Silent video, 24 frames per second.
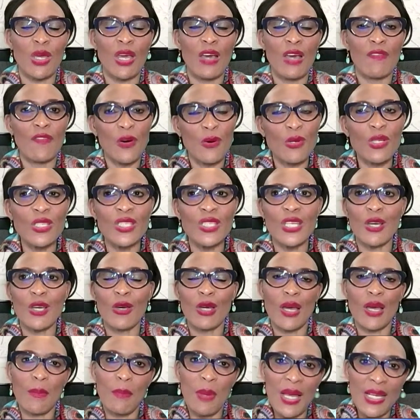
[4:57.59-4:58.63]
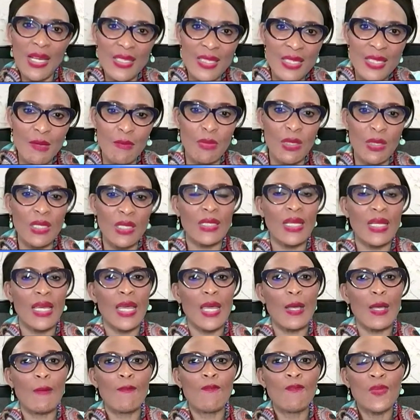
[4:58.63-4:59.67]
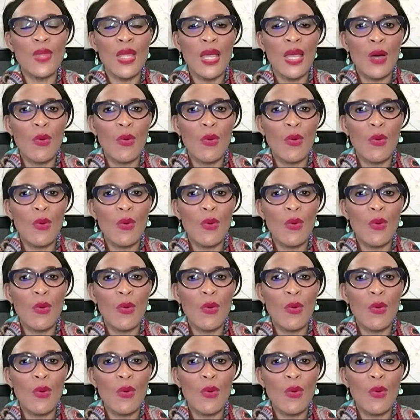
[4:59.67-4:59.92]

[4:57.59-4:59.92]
We are focusing on capacity building.